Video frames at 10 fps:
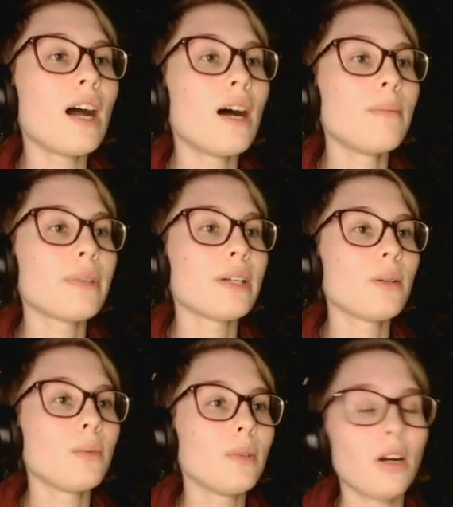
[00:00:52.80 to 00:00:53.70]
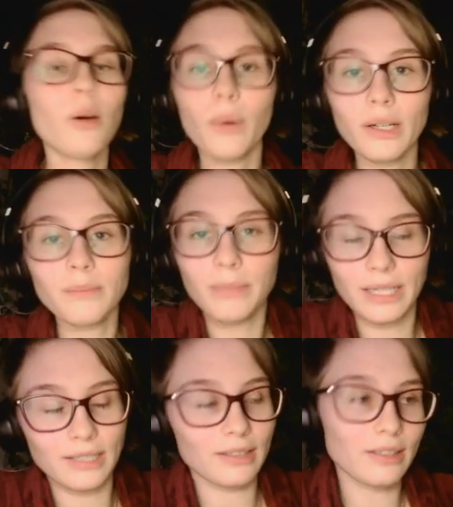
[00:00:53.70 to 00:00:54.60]
there are what
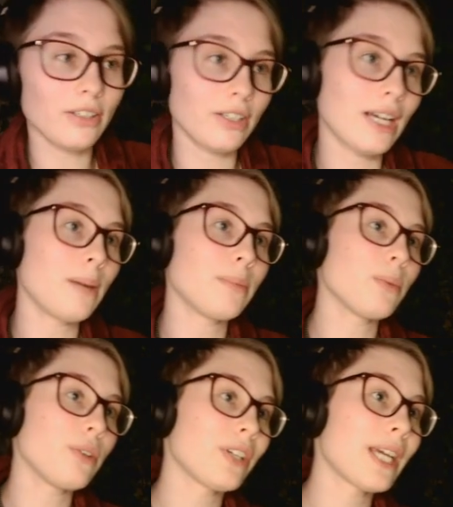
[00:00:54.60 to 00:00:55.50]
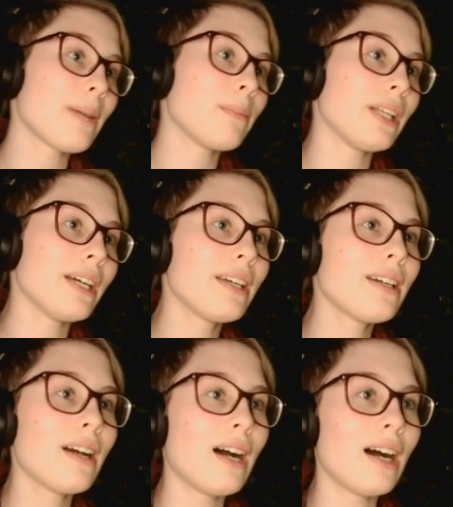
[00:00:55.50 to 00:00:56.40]
basically are going to help you with your gameplay.
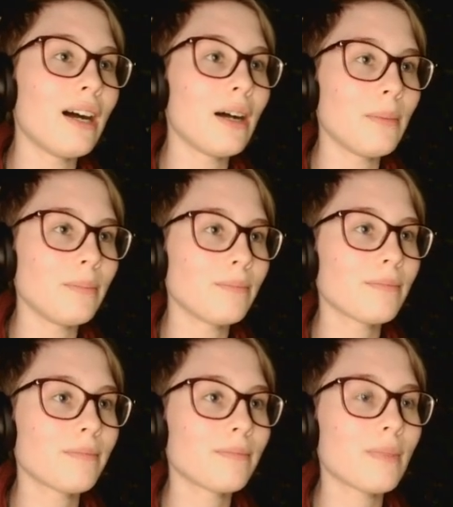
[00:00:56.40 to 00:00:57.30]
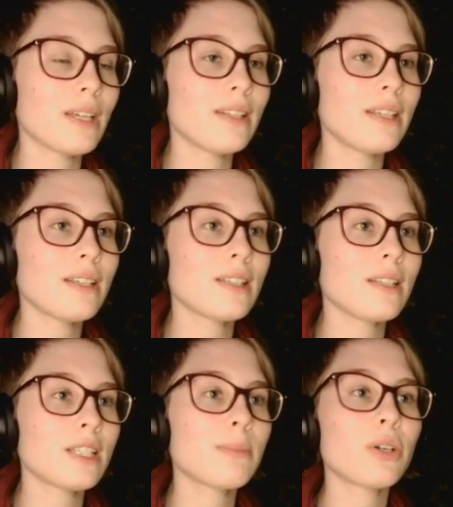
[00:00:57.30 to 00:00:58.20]

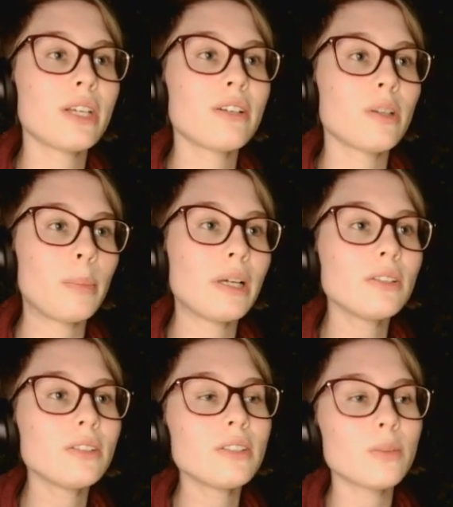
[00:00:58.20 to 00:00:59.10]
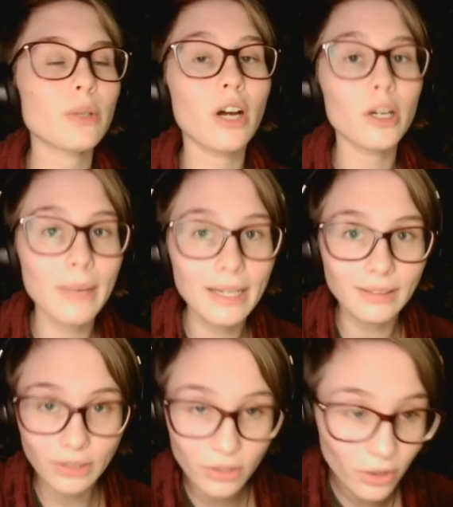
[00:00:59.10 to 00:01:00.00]
This perk here, the pillar, is what you
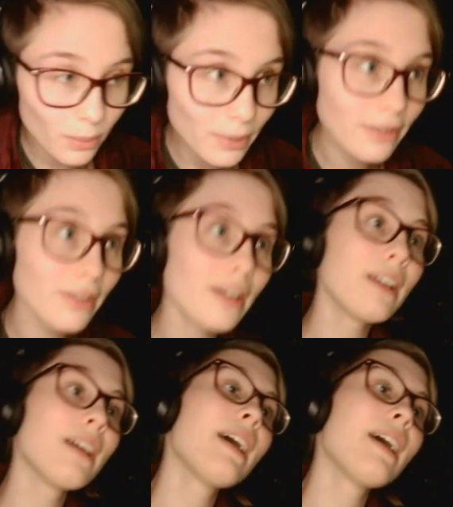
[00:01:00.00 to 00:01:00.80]
automatically start with,